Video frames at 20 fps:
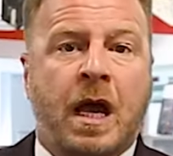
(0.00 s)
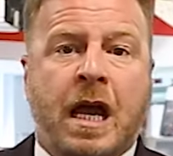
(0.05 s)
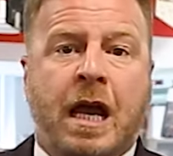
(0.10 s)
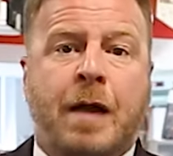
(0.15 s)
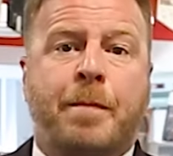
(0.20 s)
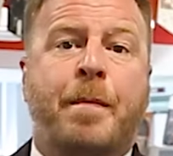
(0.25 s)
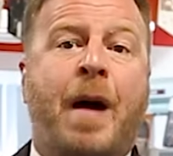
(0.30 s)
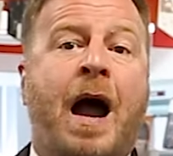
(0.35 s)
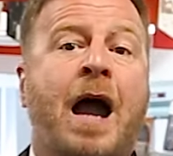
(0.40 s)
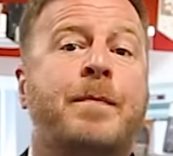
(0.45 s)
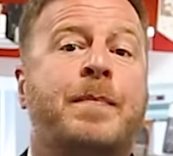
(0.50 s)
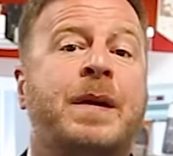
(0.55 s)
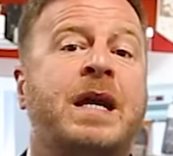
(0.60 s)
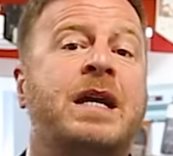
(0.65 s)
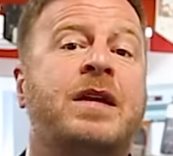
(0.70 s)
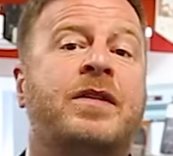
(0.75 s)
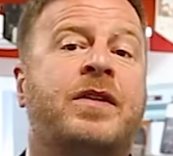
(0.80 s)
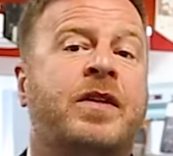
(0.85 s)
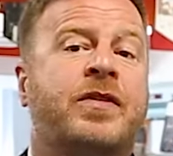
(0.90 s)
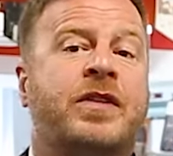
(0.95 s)
It might
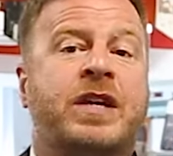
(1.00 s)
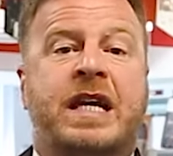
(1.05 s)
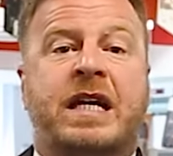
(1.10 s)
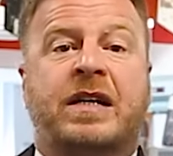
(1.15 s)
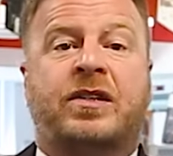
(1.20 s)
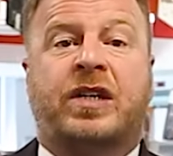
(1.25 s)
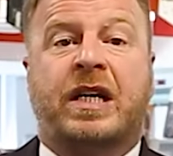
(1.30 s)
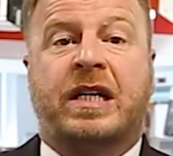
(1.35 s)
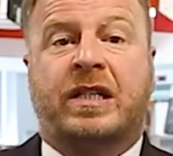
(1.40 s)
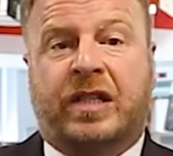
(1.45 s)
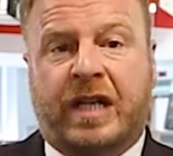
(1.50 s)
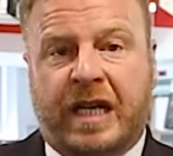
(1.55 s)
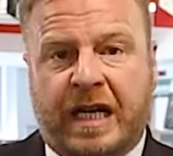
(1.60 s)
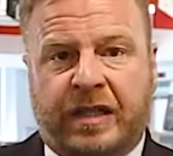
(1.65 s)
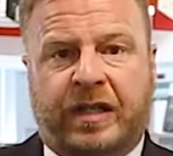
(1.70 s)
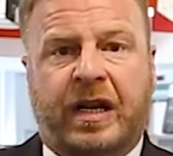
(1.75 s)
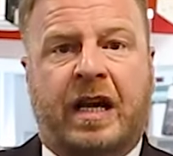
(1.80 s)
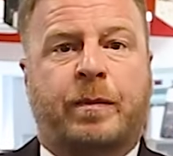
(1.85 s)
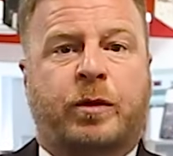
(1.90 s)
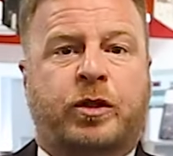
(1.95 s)
be that the ECT
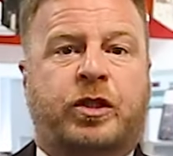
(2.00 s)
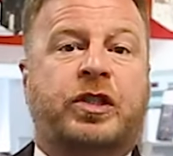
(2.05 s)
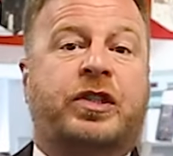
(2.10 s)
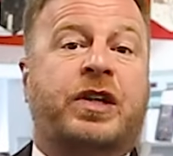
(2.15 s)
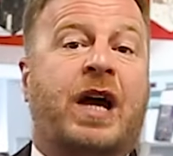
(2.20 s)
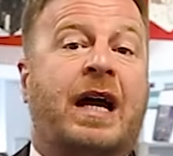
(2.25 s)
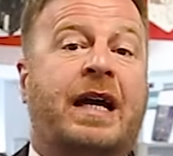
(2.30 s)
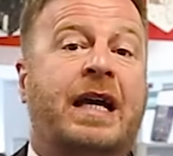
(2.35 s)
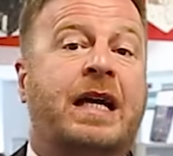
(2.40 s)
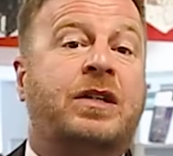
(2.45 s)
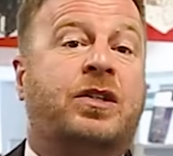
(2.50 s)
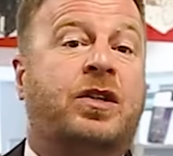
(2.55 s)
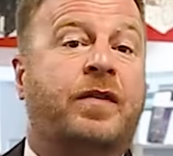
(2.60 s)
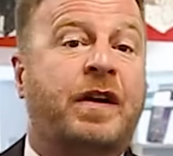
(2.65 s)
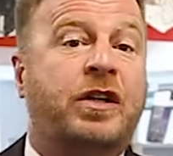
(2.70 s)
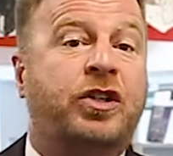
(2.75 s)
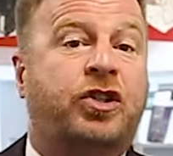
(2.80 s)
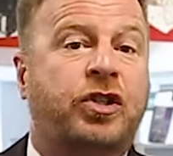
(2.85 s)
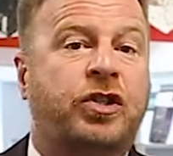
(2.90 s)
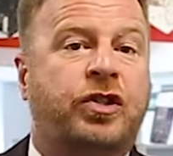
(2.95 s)
is able to target
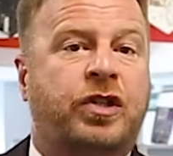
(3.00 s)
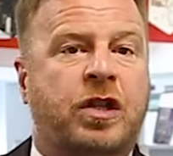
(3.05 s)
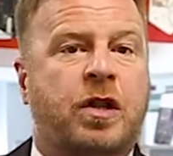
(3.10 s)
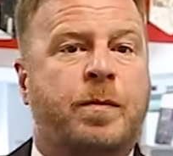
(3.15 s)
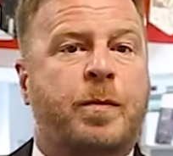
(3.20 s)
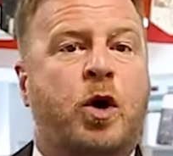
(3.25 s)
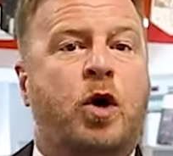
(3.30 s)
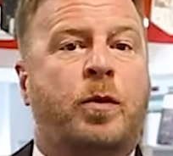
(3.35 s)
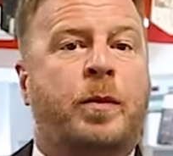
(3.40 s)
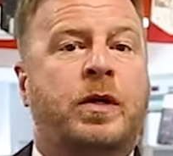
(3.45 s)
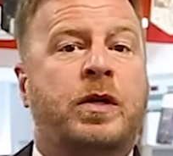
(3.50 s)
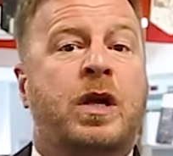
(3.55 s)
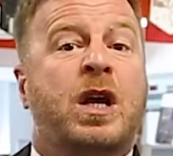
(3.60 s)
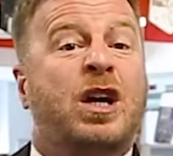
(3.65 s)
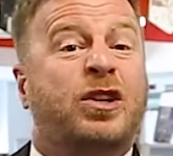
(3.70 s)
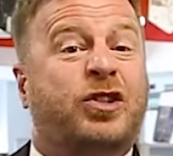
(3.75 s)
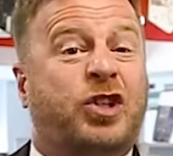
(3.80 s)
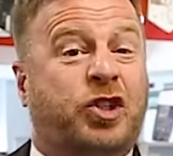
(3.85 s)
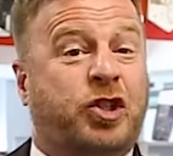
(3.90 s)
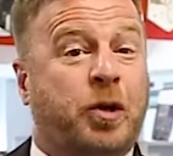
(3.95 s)
interventions in the moment
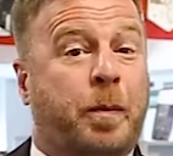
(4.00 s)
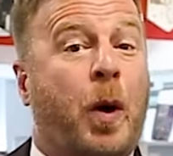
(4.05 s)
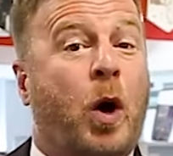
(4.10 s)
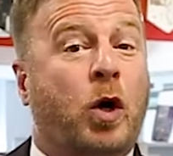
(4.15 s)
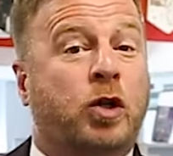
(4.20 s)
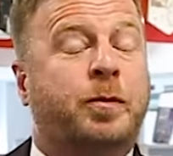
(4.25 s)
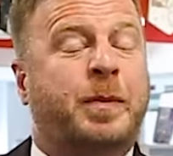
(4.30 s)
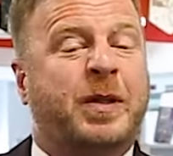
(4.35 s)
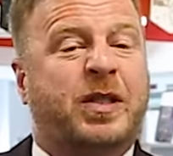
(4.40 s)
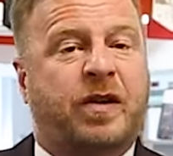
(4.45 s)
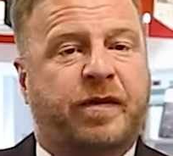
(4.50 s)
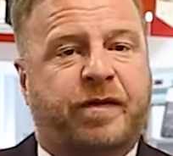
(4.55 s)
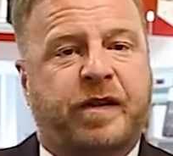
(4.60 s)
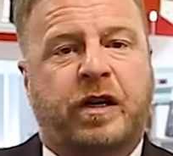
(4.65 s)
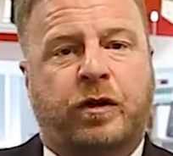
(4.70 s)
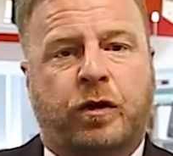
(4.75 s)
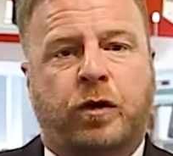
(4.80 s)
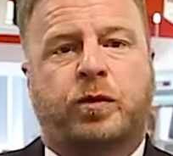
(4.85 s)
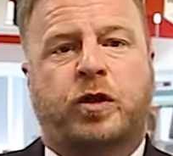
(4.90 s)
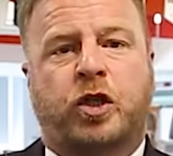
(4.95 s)
to support
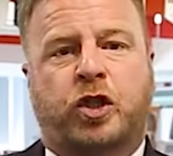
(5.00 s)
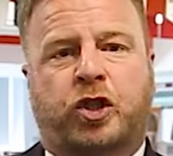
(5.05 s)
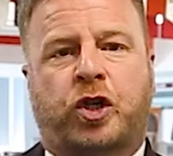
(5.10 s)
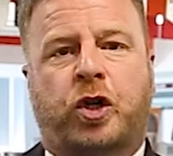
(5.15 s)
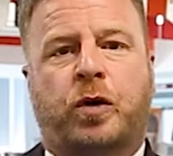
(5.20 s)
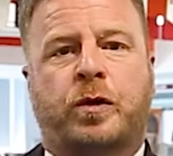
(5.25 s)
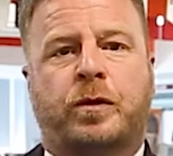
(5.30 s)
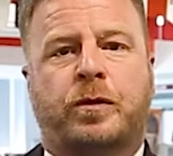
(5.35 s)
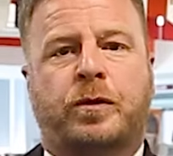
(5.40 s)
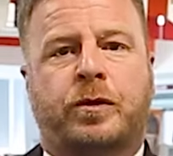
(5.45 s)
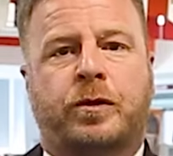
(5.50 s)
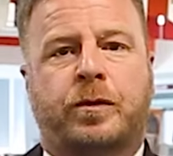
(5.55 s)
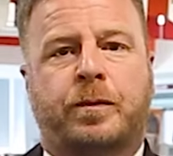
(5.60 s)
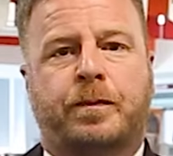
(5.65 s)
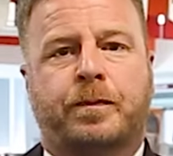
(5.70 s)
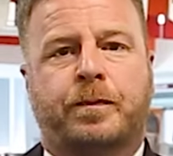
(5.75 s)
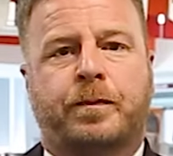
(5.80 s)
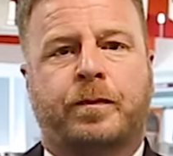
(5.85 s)
specific groups of students.